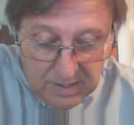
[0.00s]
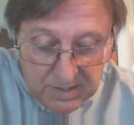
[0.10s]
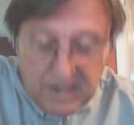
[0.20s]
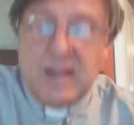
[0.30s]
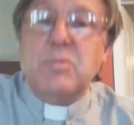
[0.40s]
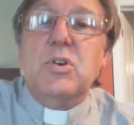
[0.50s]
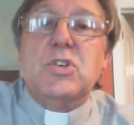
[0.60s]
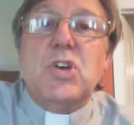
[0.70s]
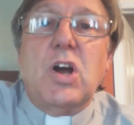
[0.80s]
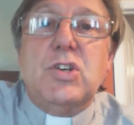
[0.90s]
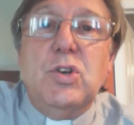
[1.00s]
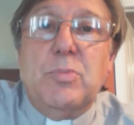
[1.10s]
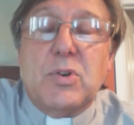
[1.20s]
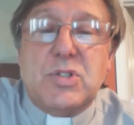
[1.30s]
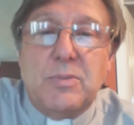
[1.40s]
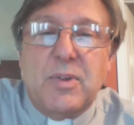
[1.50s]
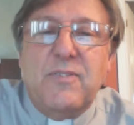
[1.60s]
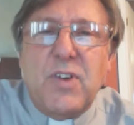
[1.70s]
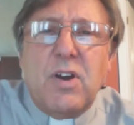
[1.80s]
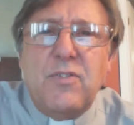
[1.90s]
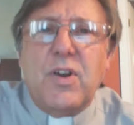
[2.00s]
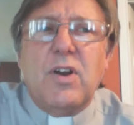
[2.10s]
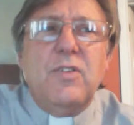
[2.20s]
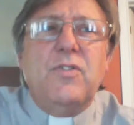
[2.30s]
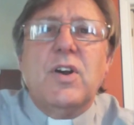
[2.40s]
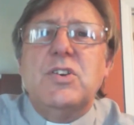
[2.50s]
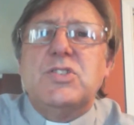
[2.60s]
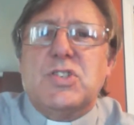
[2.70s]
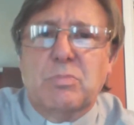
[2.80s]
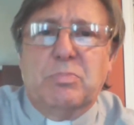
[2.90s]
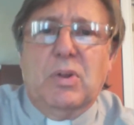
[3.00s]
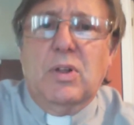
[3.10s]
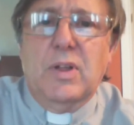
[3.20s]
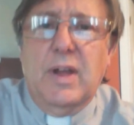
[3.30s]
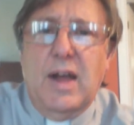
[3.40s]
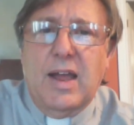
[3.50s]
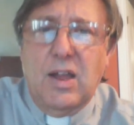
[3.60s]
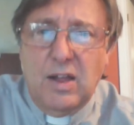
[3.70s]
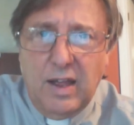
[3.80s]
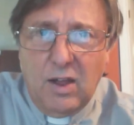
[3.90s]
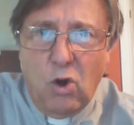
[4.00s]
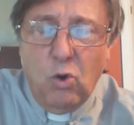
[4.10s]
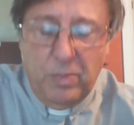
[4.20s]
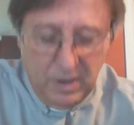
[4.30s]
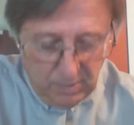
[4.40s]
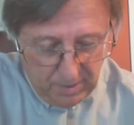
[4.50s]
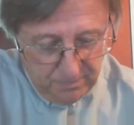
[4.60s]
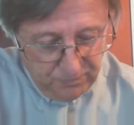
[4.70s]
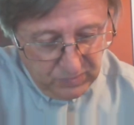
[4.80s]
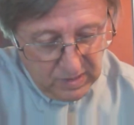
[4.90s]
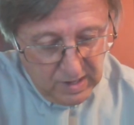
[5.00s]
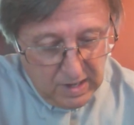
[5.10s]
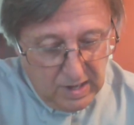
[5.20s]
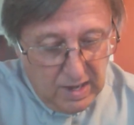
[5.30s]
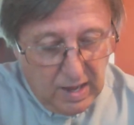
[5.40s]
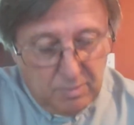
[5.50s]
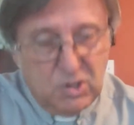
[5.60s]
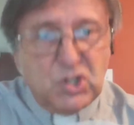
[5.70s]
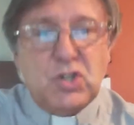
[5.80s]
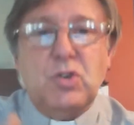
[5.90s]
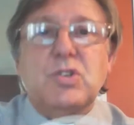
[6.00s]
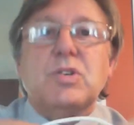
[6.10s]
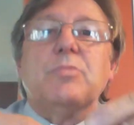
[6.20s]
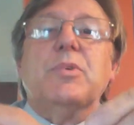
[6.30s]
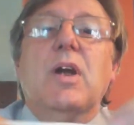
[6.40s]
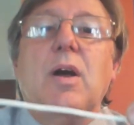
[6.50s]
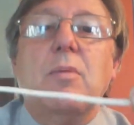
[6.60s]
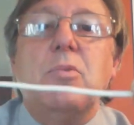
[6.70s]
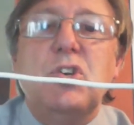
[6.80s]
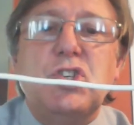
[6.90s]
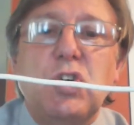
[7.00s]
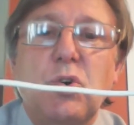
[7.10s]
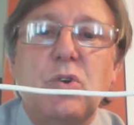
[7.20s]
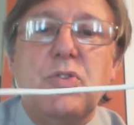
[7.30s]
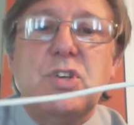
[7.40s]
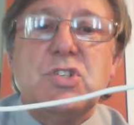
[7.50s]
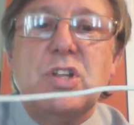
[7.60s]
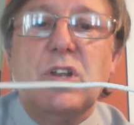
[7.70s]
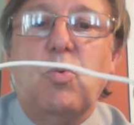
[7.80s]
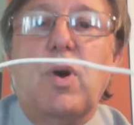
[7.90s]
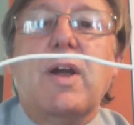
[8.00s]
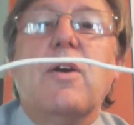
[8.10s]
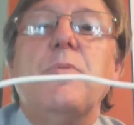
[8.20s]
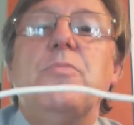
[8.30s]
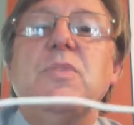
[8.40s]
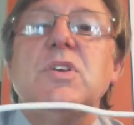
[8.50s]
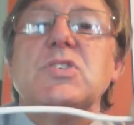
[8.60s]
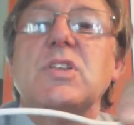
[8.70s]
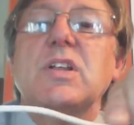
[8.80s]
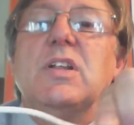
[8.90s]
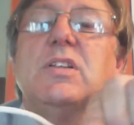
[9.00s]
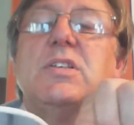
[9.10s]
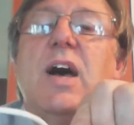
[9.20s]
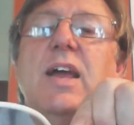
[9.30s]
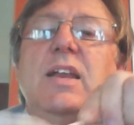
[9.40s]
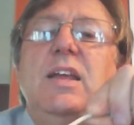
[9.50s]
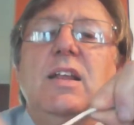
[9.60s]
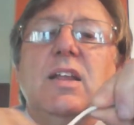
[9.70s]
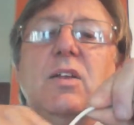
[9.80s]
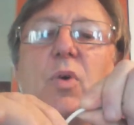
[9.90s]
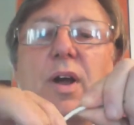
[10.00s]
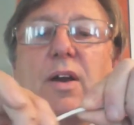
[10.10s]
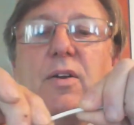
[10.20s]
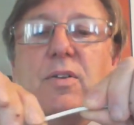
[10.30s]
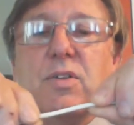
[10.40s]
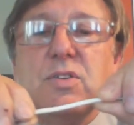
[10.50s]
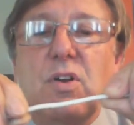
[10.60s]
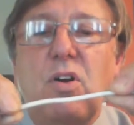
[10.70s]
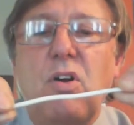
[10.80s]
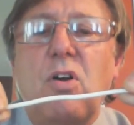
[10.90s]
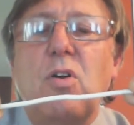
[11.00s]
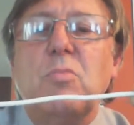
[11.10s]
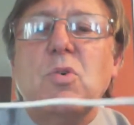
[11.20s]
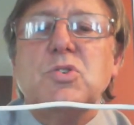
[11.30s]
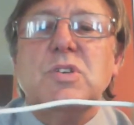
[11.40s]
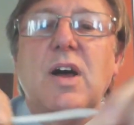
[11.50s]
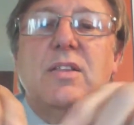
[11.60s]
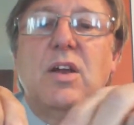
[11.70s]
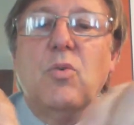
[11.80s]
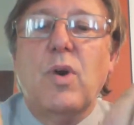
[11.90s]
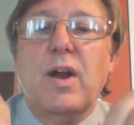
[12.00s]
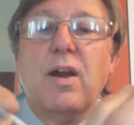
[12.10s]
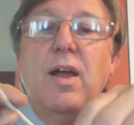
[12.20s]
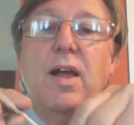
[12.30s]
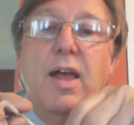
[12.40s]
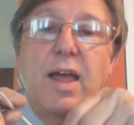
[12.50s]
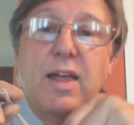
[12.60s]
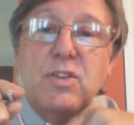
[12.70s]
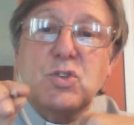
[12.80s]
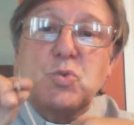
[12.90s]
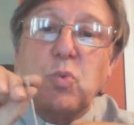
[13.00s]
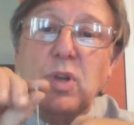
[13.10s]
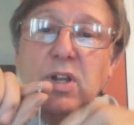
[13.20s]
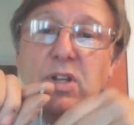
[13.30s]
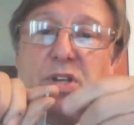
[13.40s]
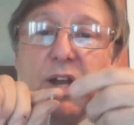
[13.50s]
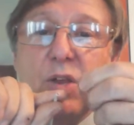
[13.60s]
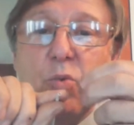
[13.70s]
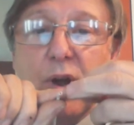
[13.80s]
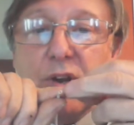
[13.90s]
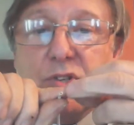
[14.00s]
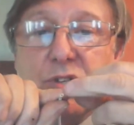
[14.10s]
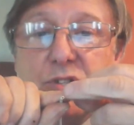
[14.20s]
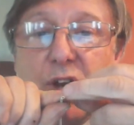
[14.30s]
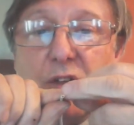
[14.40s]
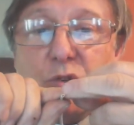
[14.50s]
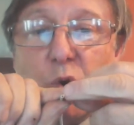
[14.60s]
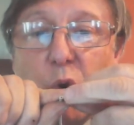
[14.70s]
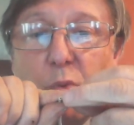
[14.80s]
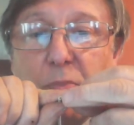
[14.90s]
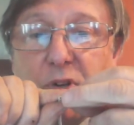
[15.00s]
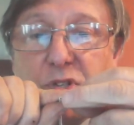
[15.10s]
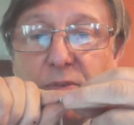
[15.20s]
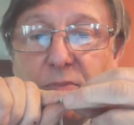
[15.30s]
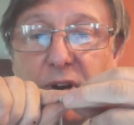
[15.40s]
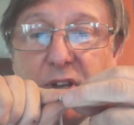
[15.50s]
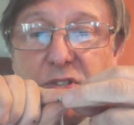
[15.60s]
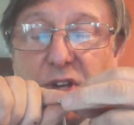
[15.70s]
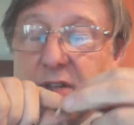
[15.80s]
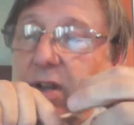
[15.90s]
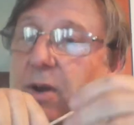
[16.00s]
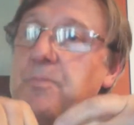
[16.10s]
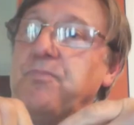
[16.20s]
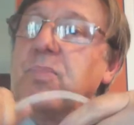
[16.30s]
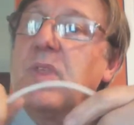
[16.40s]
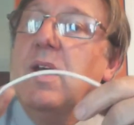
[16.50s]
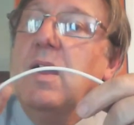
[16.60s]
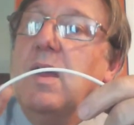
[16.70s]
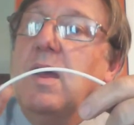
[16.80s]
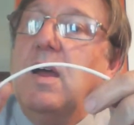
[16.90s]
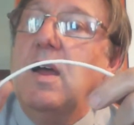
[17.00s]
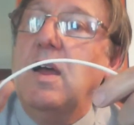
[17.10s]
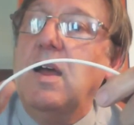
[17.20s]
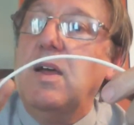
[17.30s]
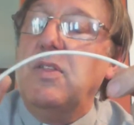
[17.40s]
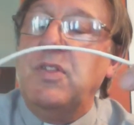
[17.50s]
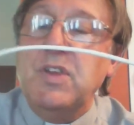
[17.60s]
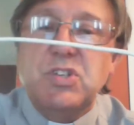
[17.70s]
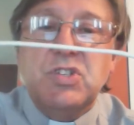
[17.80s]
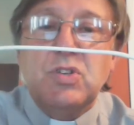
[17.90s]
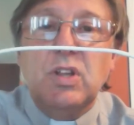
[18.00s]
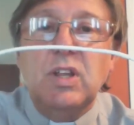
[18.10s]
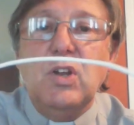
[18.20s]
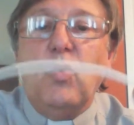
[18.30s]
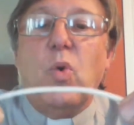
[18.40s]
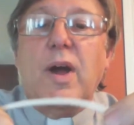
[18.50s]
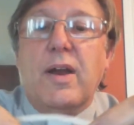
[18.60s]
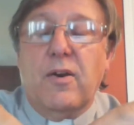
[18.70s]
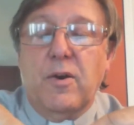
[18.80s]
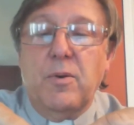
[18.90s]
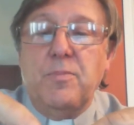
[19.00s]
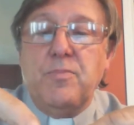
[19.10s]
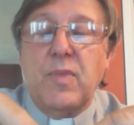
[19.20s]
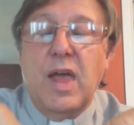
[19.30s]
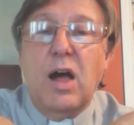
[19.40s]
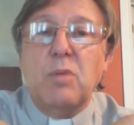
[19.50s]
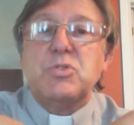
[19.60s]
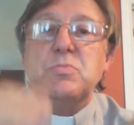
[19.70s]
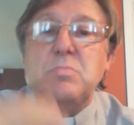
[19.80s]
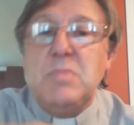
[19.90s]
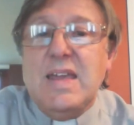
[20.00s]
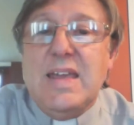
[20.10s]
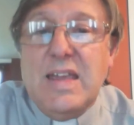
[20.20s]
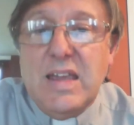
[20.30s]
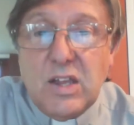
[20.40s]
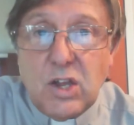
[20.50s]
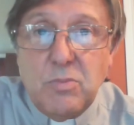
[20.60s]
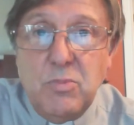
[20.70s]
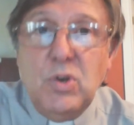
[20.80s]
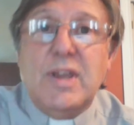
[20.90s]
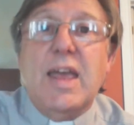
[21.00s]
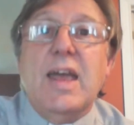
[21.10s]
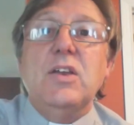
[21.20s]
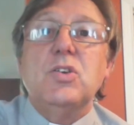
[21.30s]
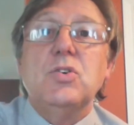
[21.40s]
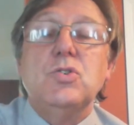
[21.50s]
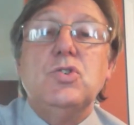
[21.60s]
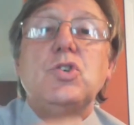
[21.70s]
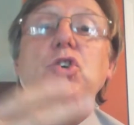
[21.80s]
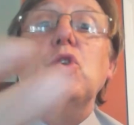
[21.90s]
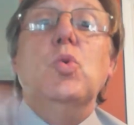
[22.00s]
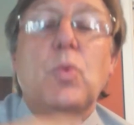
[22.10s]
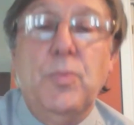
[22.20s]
Today I'm going to talk to you about something very, very, very simple. I, I hope, anyway. I'm going to show you something here. I'm going to show you this little wire. This little tiny little wire. It's almost not there wire. And there's little tiny wires inside. There's a whole bunch of them right inside there. This little wire helps me communicate to you.